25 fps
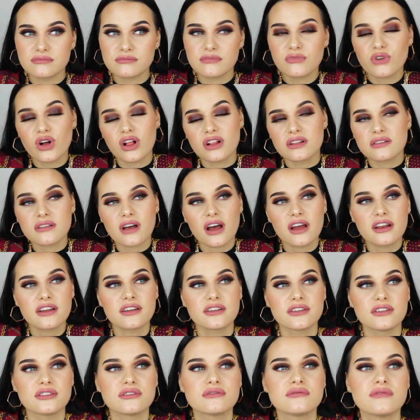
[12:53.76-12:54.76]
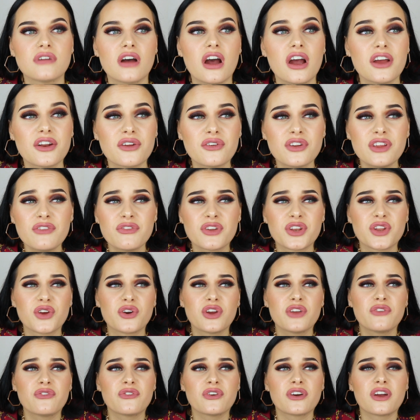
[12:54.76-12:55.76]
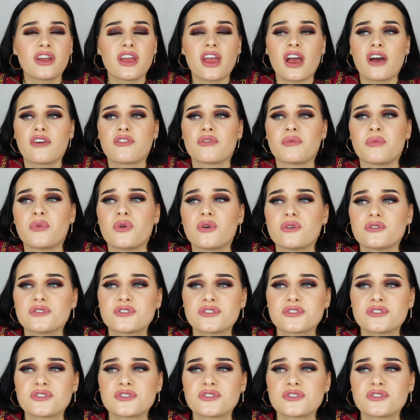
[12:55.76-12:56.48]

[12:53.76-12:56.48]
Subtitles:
well, I don't know. I don't even know if I have more